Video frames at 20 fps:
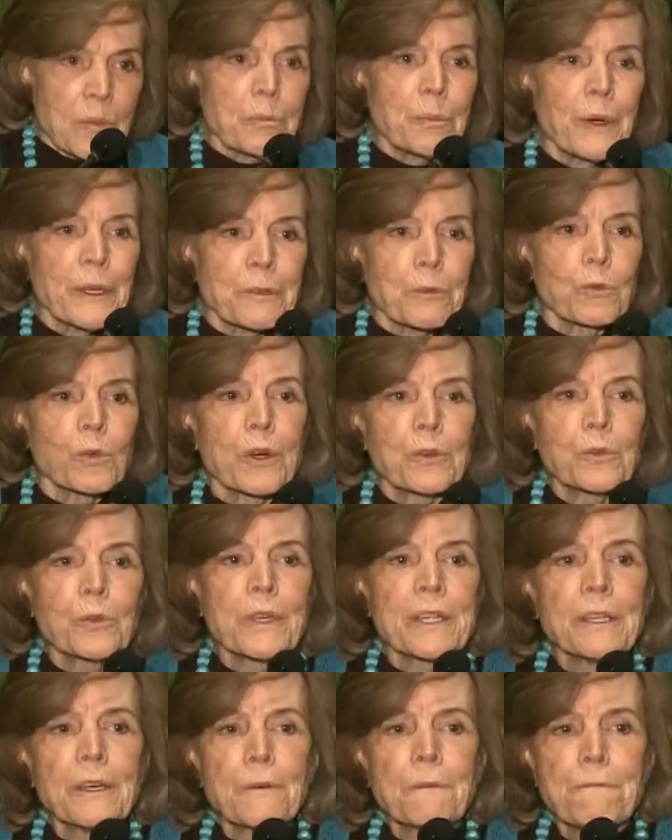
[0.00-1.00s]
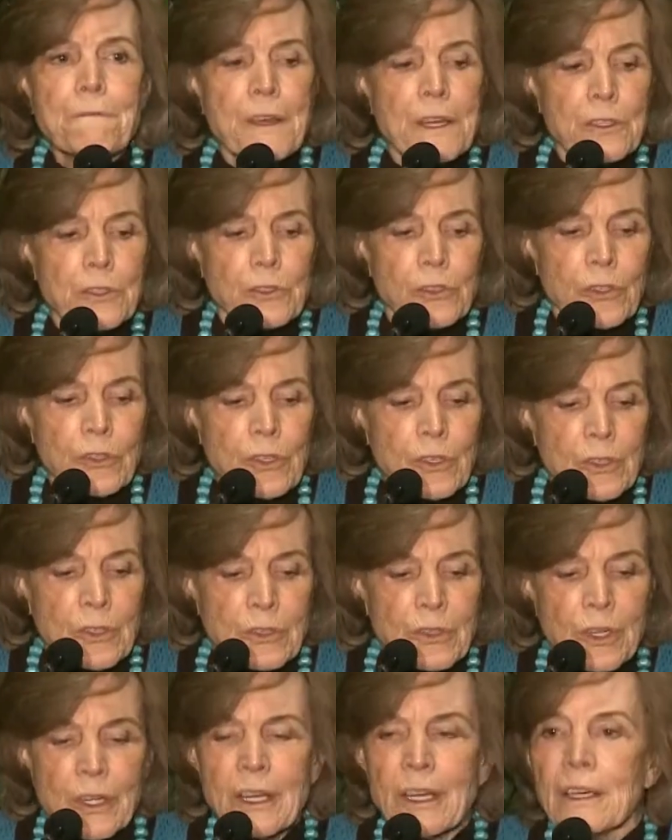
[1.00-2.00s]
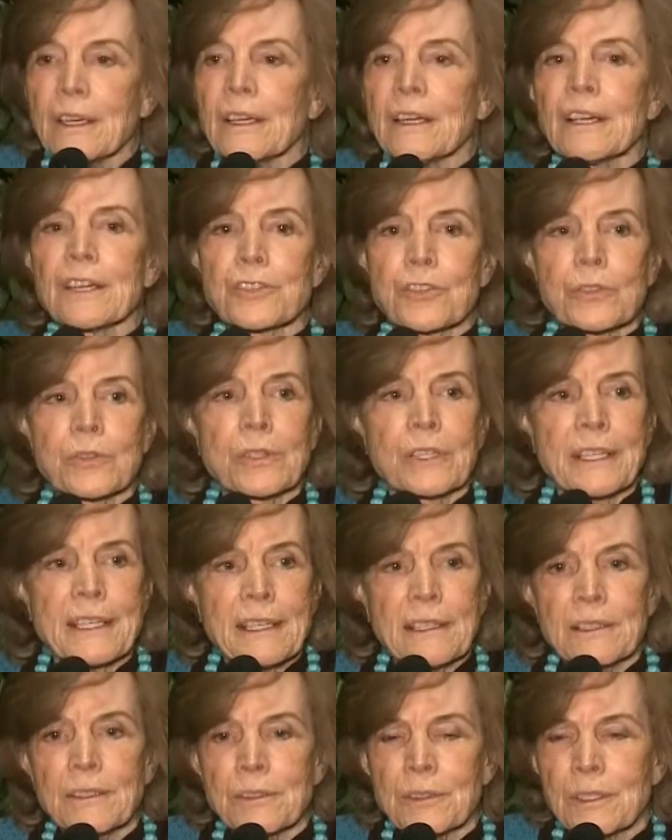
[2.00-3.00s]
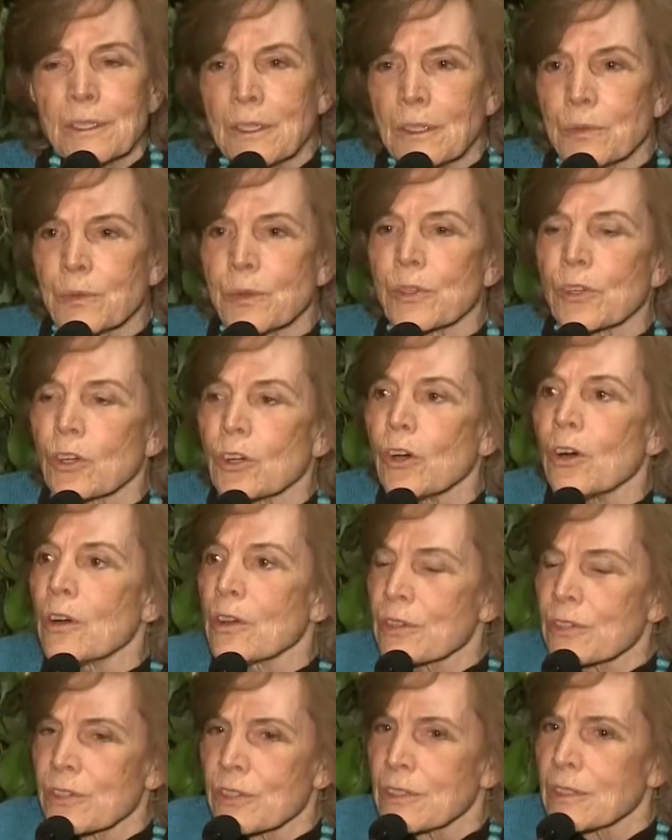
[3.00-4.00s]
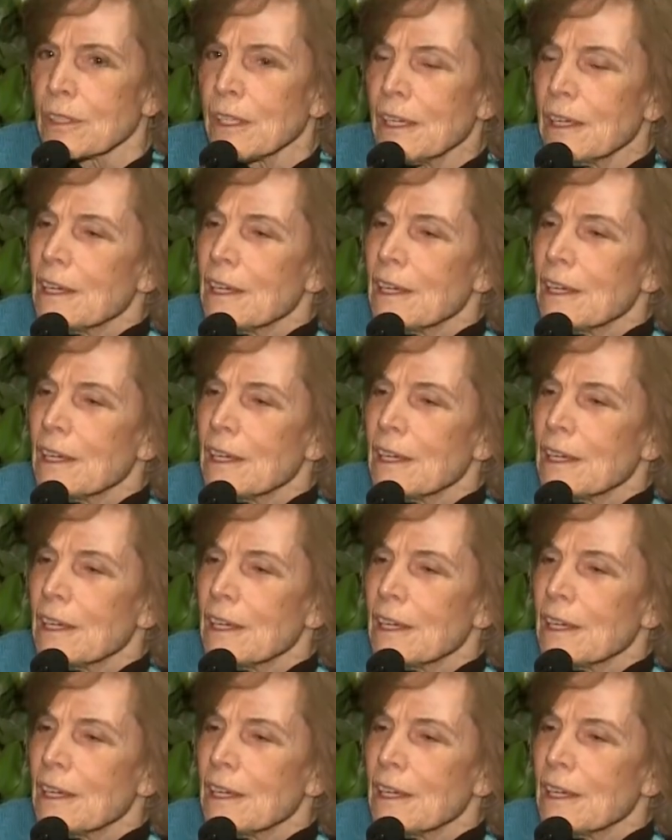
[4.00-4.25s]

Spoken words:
But what we have failed to do is to account for the cost.